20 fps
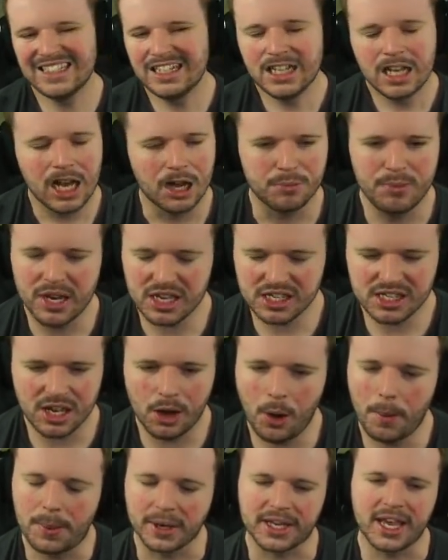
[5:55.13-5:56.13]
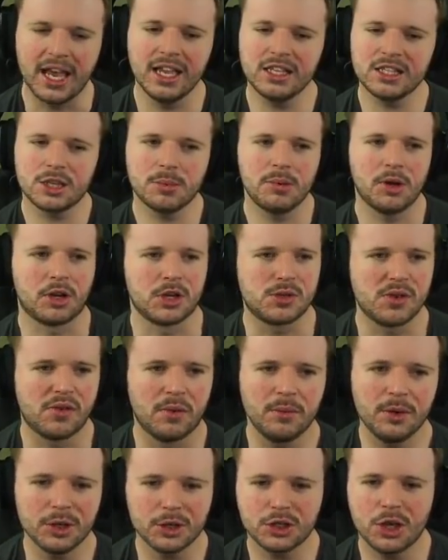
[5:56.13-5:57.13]
I've messed it up again, to be honest with you. I'm
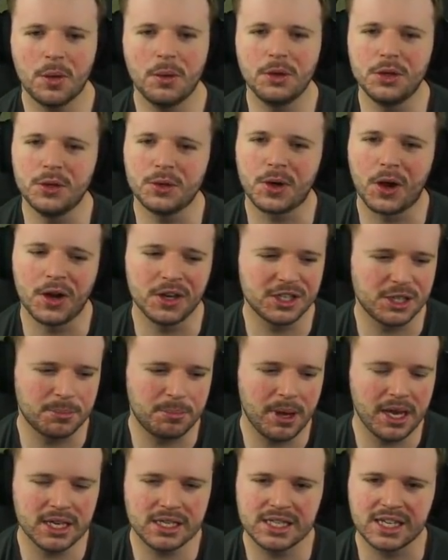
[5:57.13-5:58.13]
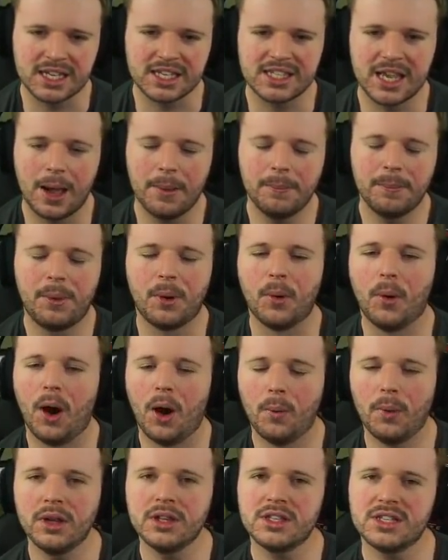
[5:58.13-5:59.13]
not showing you guys the best example. I
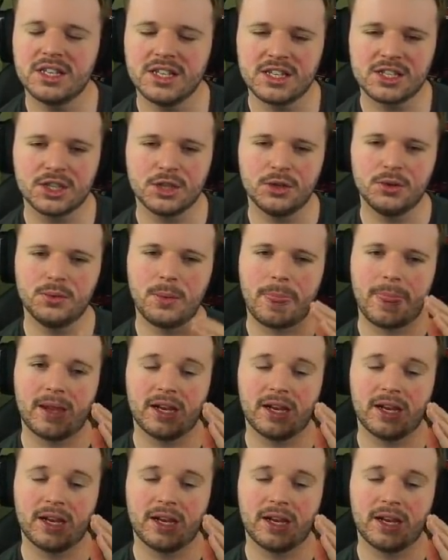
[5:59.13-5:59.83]
wanted to...